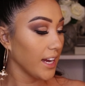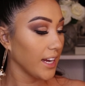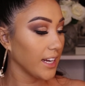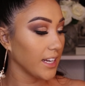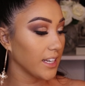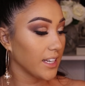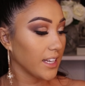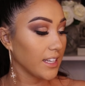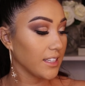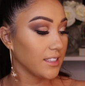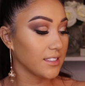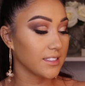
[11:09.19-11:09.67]

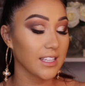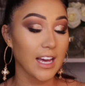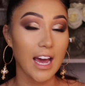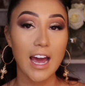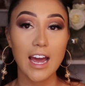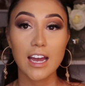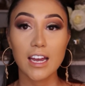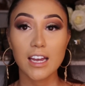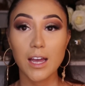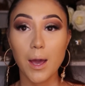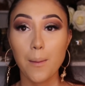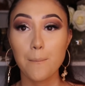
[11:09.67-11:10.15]
It is
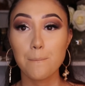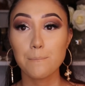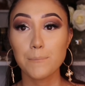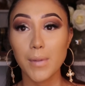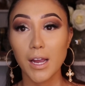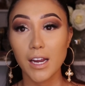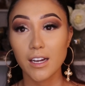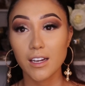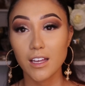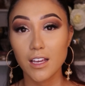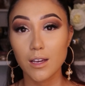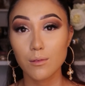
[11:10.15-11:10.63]
a
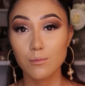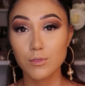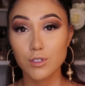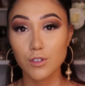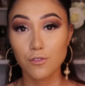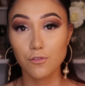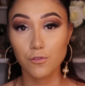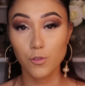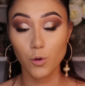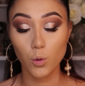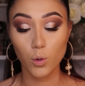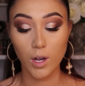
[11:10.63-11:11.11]
medium
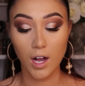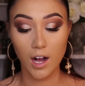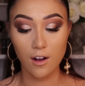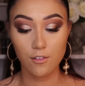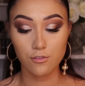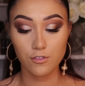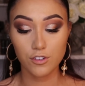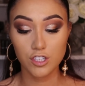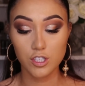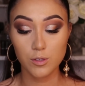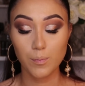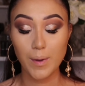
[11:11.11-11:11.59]
to full
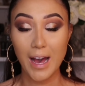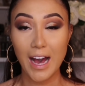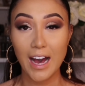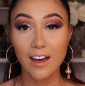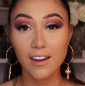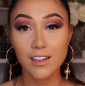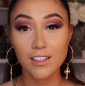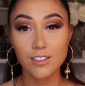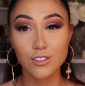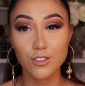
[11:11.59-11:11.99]
coverage powder,